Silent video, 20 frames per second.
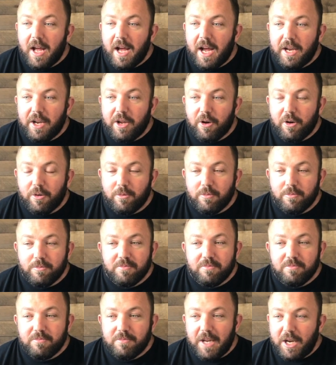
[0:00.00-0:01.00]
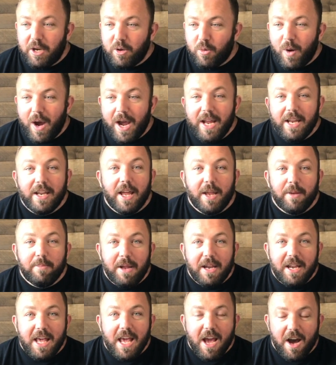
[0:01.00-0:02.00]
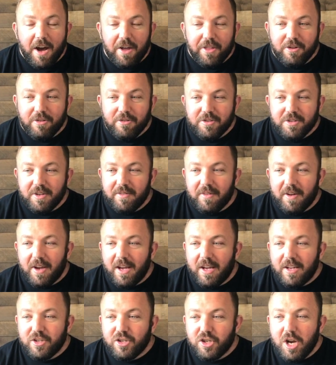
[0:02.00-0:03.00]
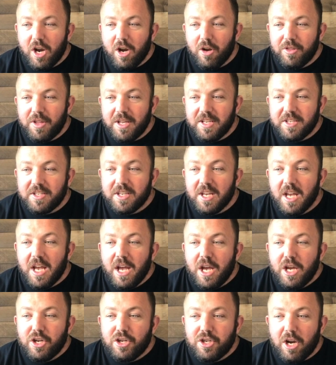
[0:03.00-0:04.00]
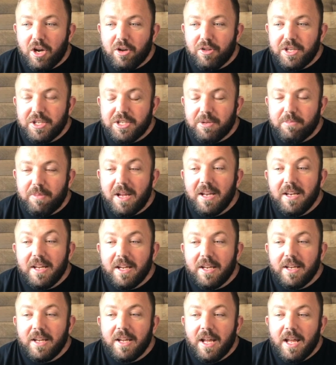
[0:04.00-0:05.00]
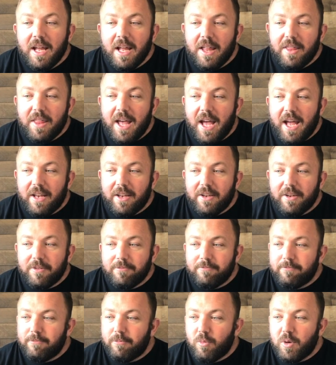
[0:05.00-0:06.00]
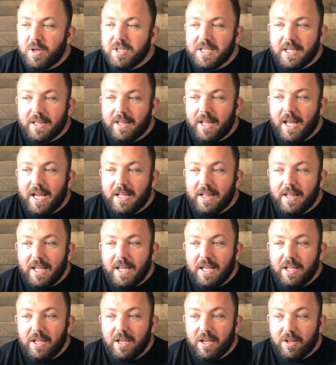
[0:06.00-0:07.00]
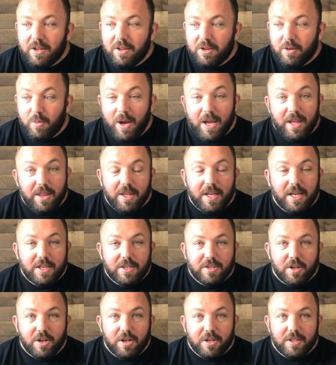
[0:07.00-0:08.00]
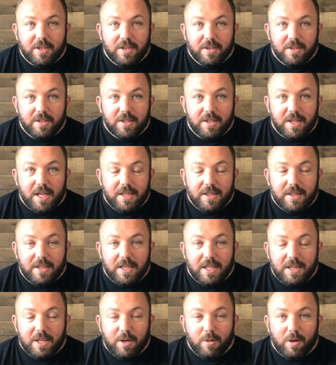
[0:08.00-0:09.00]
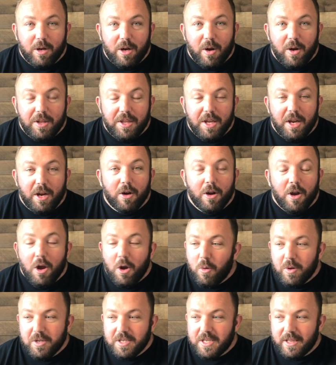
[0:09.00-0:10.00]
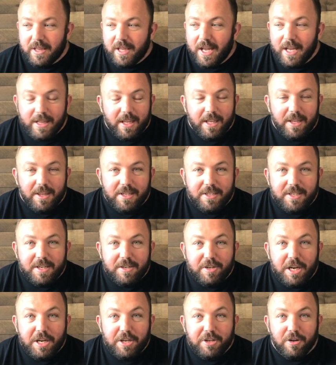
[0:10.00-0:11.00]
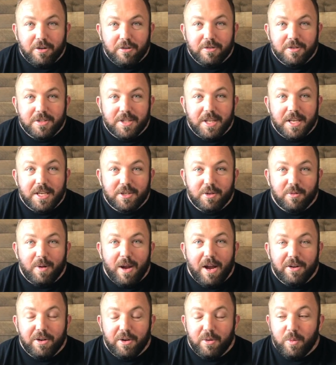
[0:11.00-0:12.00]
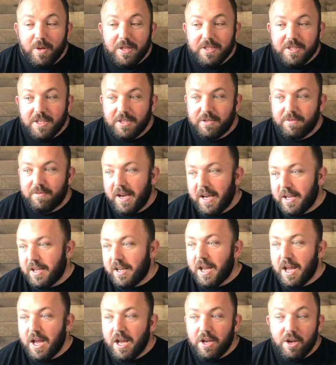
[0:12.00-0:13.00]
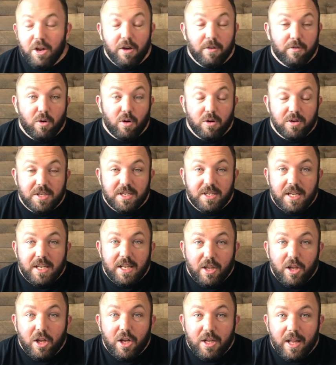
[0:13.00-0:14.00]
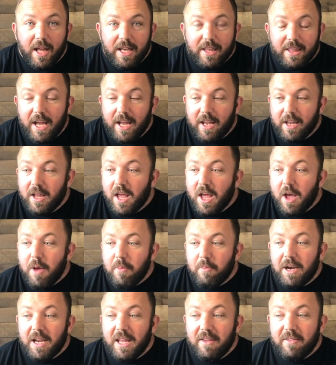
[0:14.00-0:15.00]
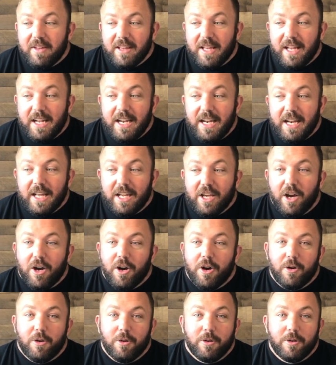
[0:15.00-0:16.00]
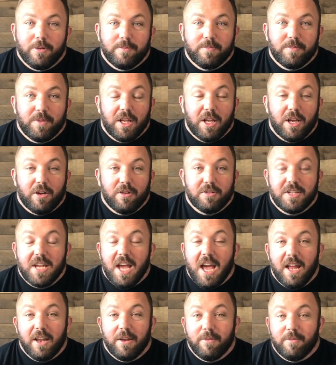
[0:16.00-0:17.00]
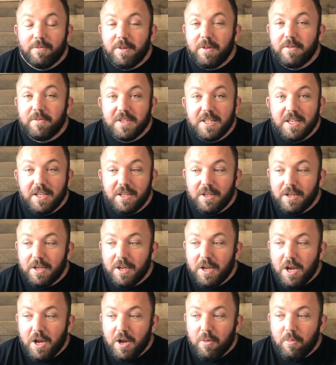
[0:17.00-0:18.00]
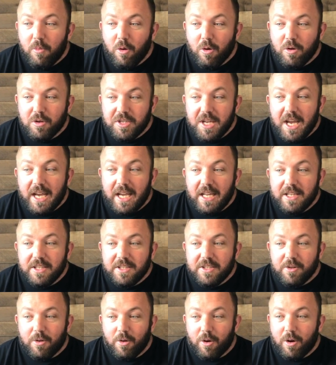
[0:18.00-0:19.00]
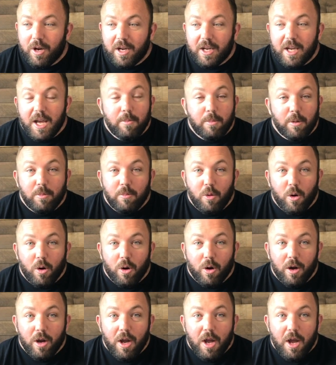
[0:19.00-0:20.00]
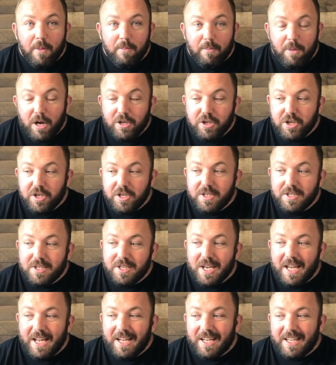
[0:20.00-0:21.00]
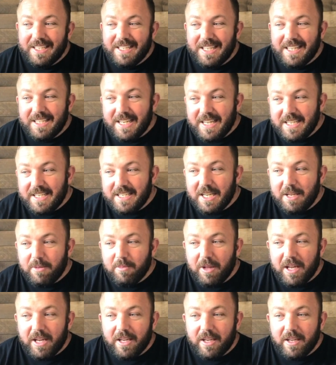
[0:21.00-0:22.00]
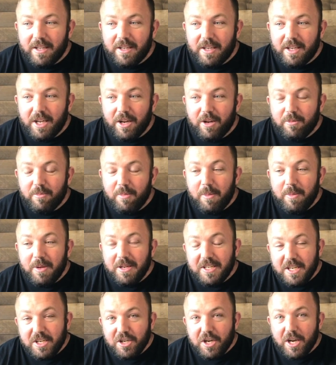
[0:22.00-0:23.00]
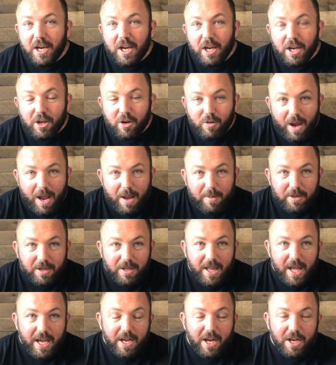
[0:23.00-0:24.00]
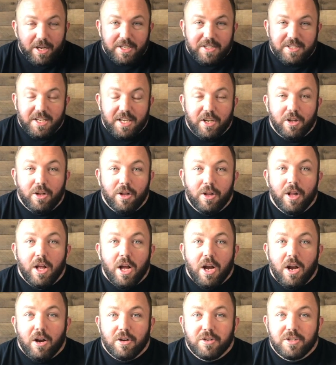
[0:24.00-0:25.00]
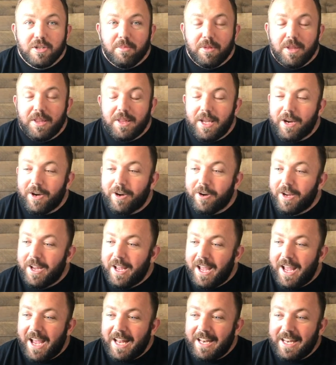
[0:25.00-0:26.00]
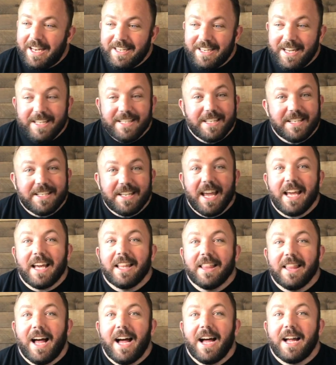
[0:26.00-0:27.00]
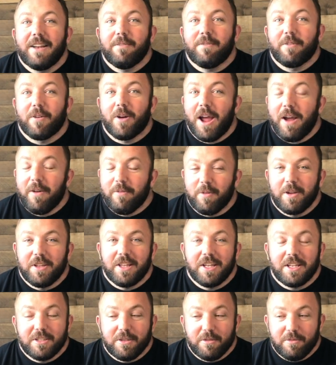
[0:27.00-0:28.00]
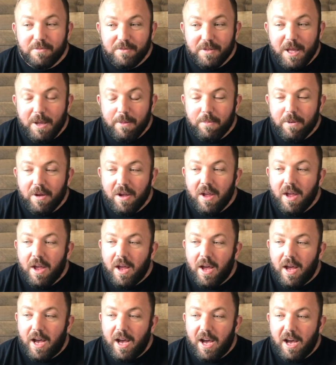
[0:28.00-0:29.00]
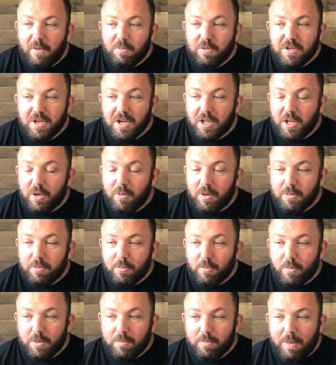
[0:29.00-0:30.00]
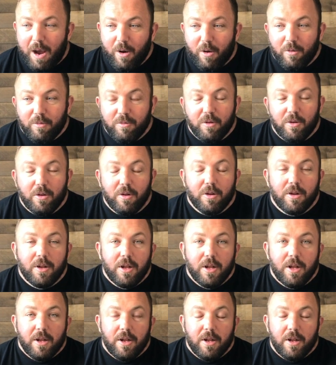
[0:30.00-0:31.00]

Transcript: I know Dana White and many others have shared this opinion that, was it likely the way things looked that they were going there? Was it likely that TJ turns things around and wins this fight? No, of course it didn't look like that. But even letting it go, 10, 15 more seconds or a couple more punches, because it did seem like, maybe TJ could have grabbed a leg on a single or something there, and it doesn't take a lot for everything to flip, particularly with powerful,